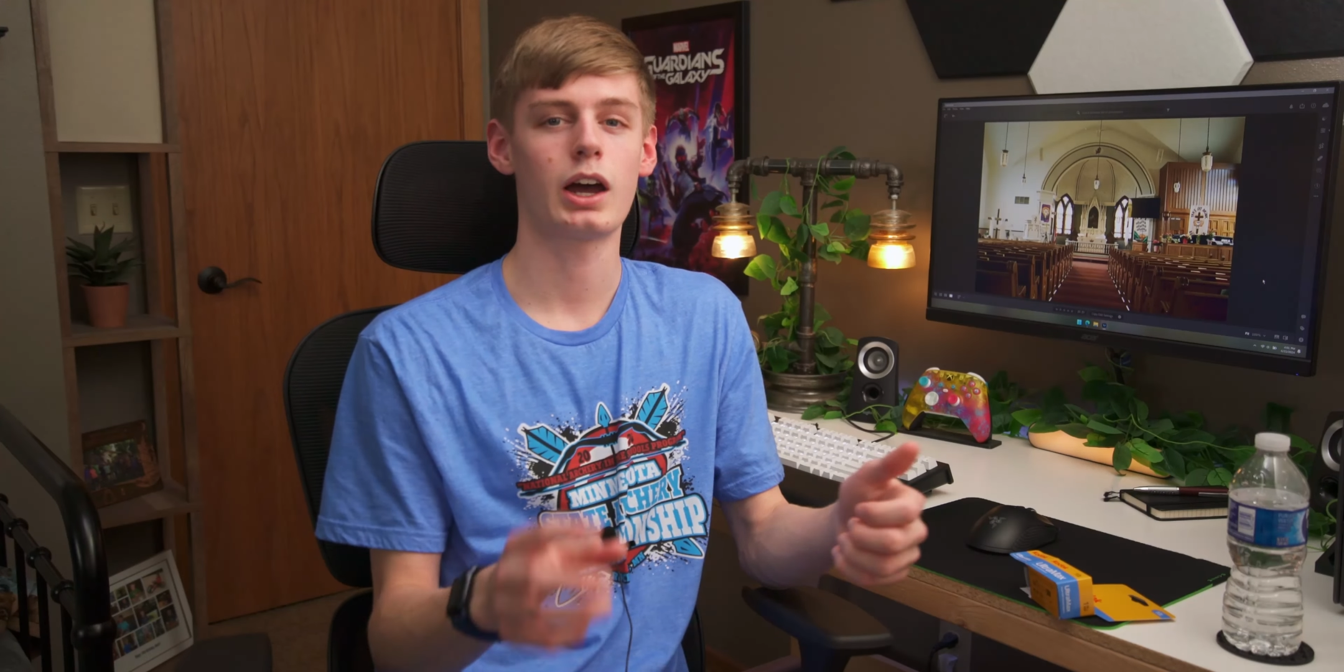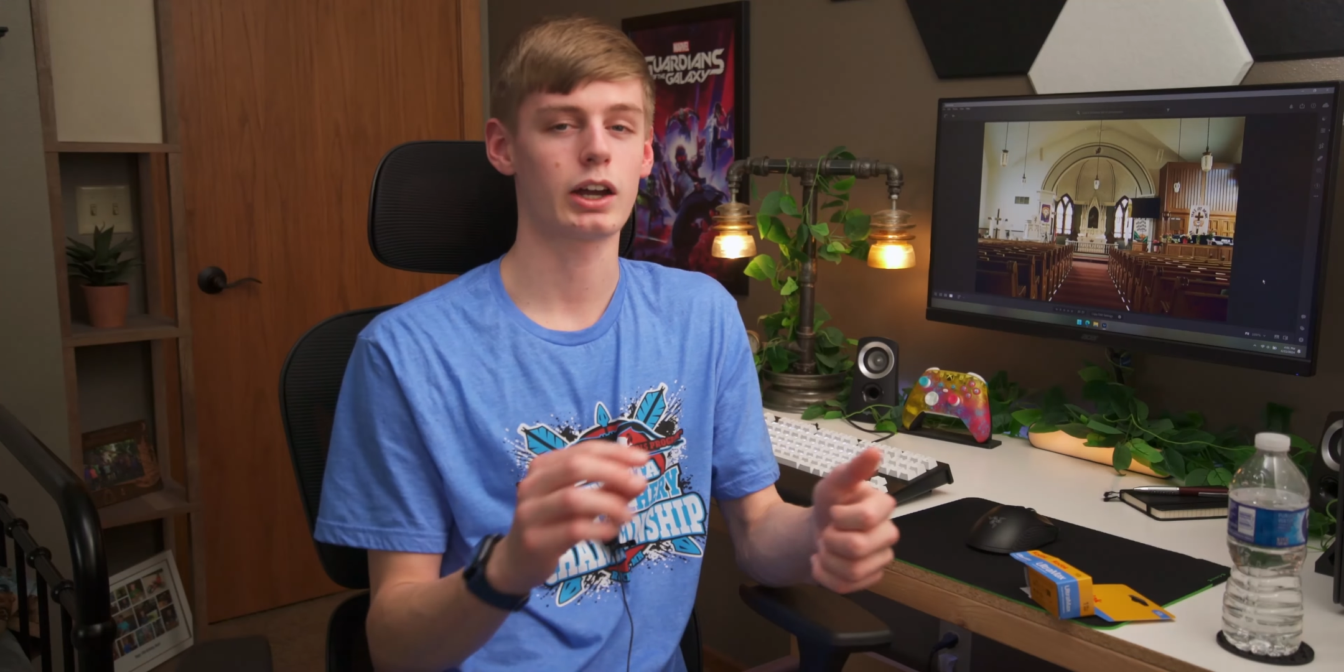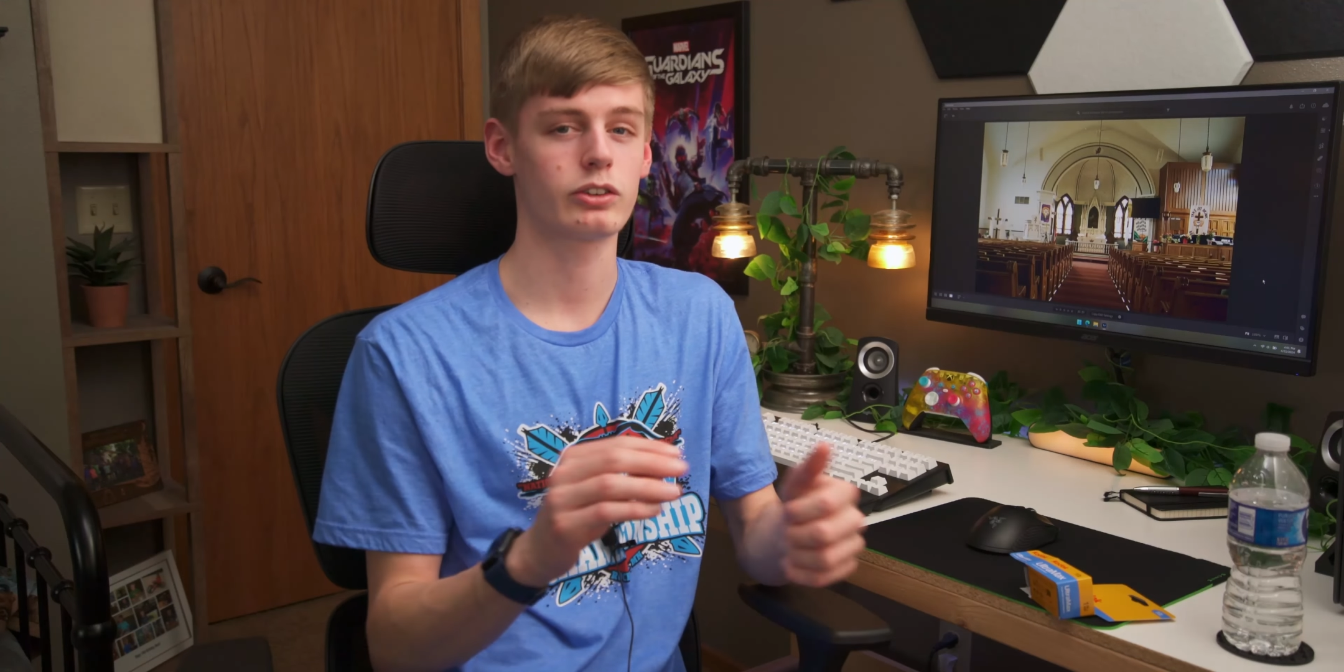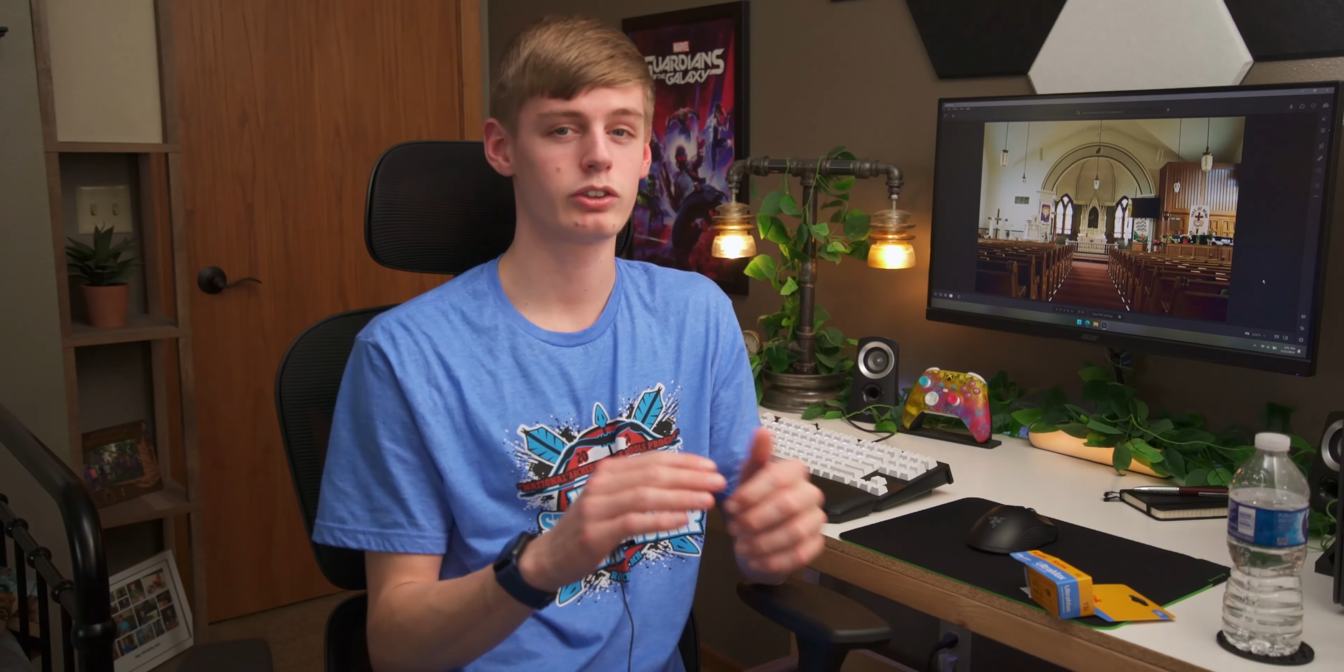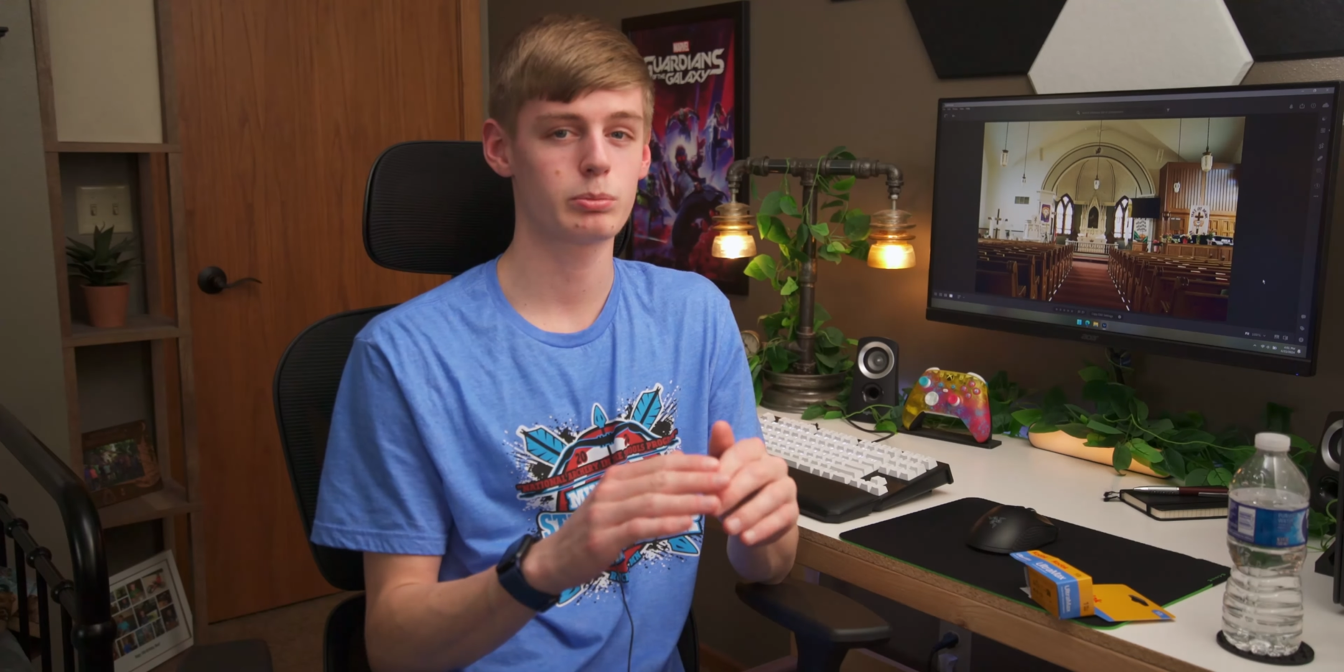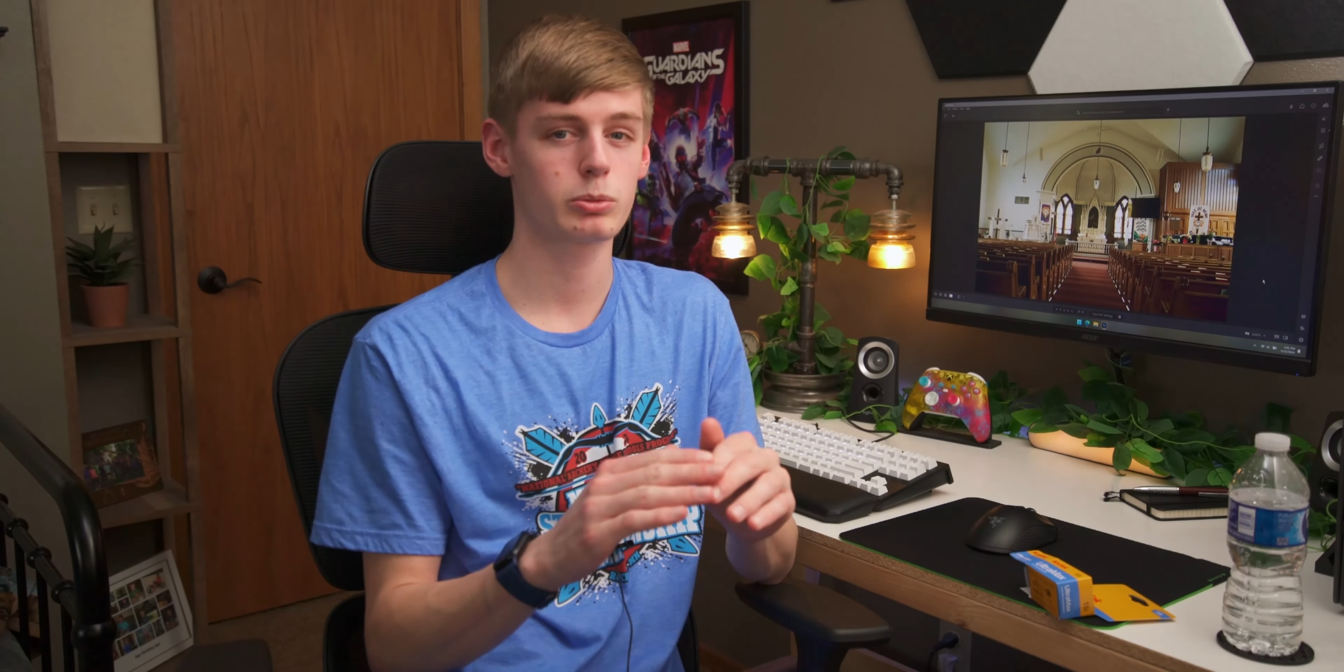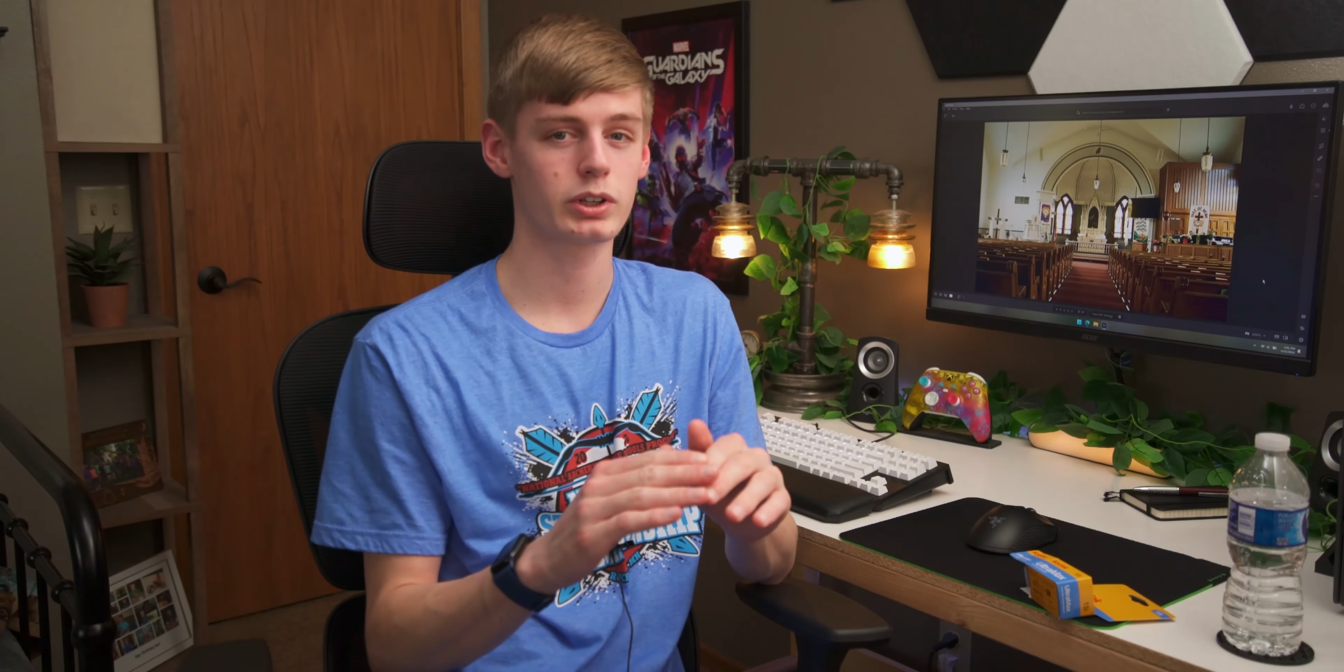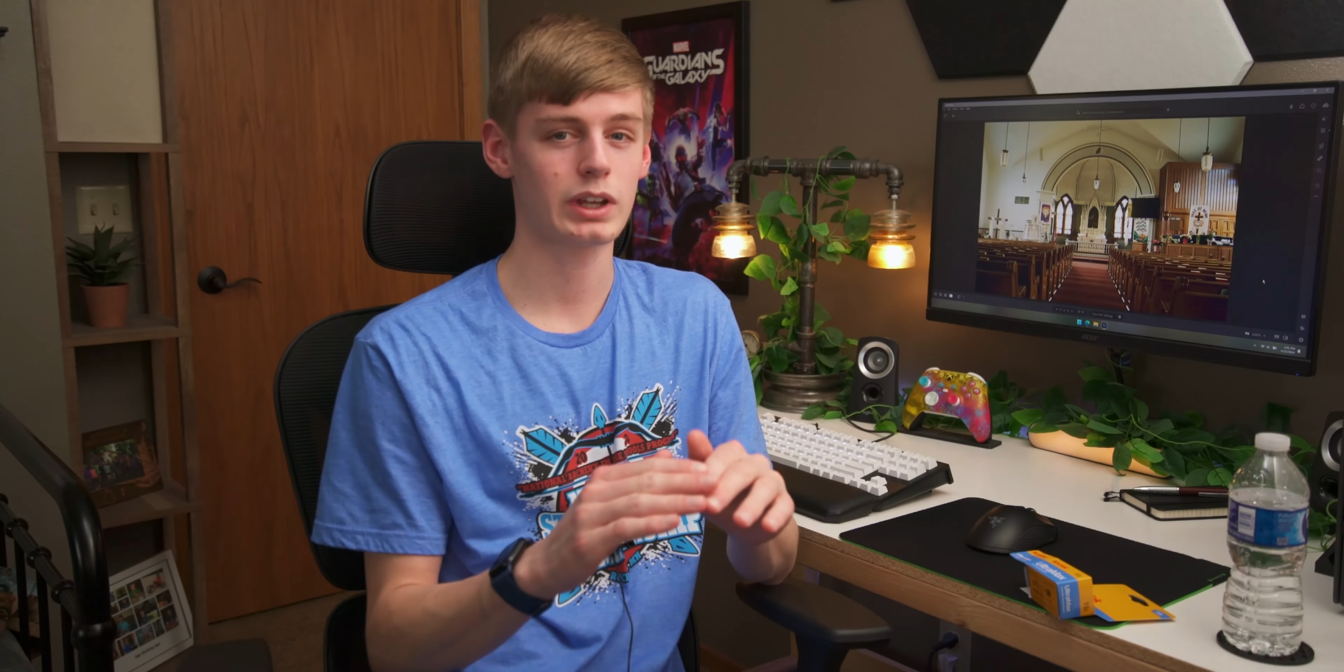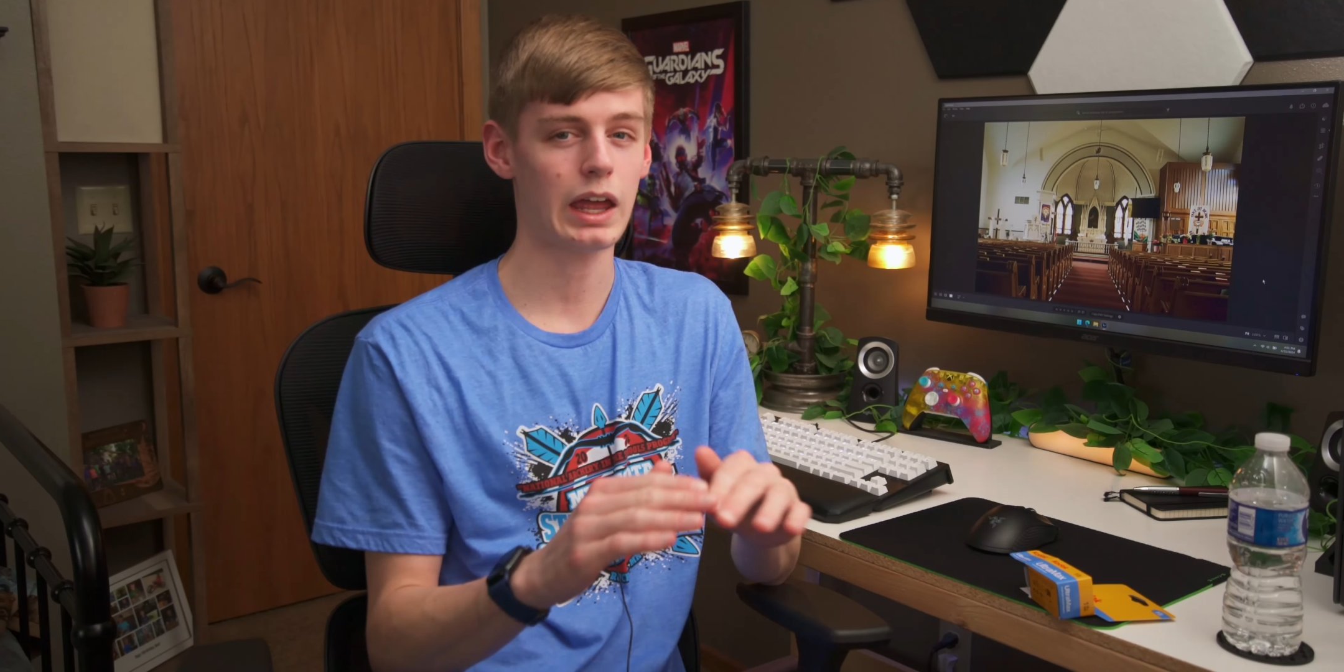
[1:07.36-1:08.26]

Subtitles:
I didn't bring